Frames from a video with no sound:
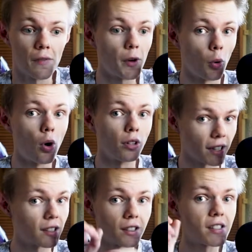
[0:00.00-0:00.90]
they're all
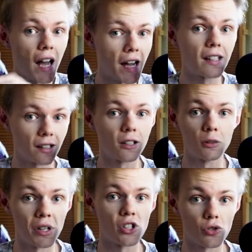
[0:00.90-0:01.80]
little tiny
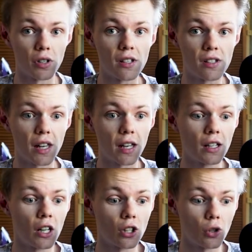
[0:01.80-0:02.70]
little mysteries that
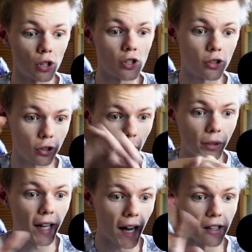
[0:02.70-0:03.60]
you can
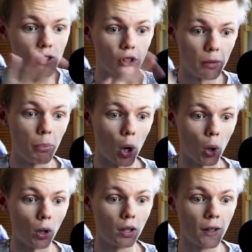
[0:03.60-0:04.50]
slowly add into the
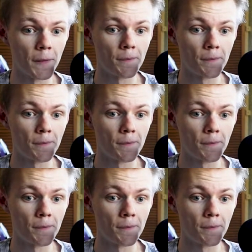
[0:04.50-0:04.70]
bowl,